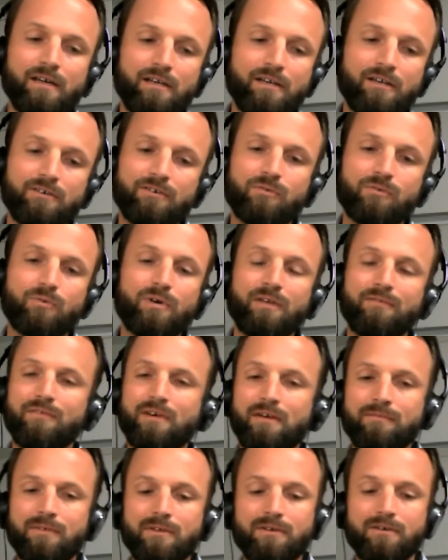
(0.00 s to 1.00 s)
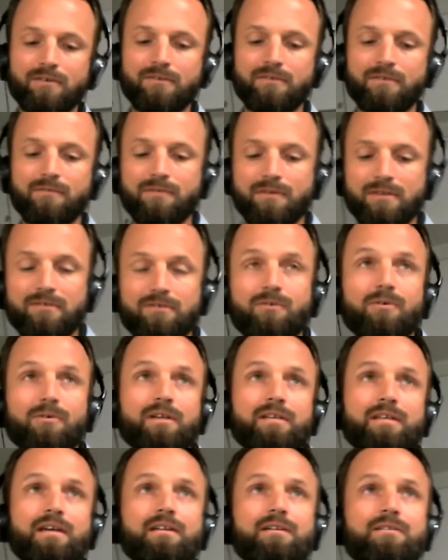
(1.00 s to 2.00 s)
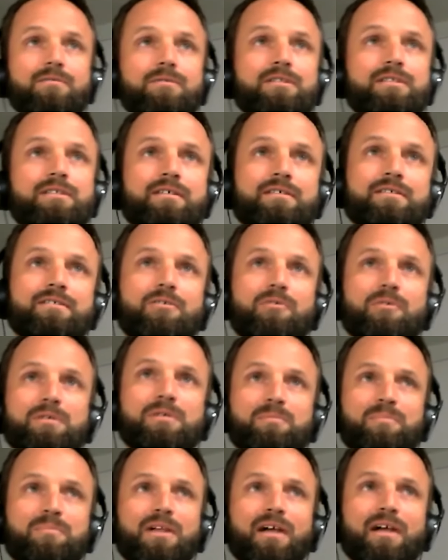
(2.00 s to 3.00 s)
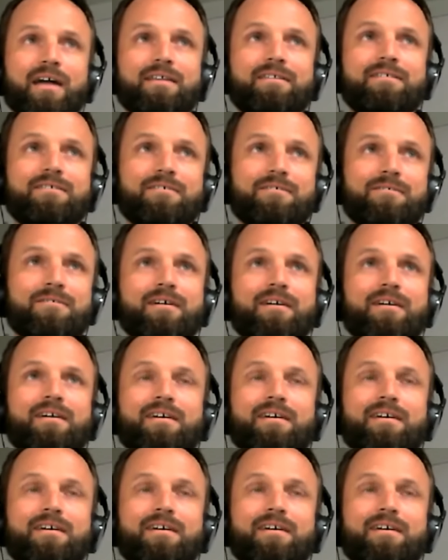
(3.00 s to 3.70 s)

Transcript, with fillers: you know 25 years of historic data which doesn't always apply to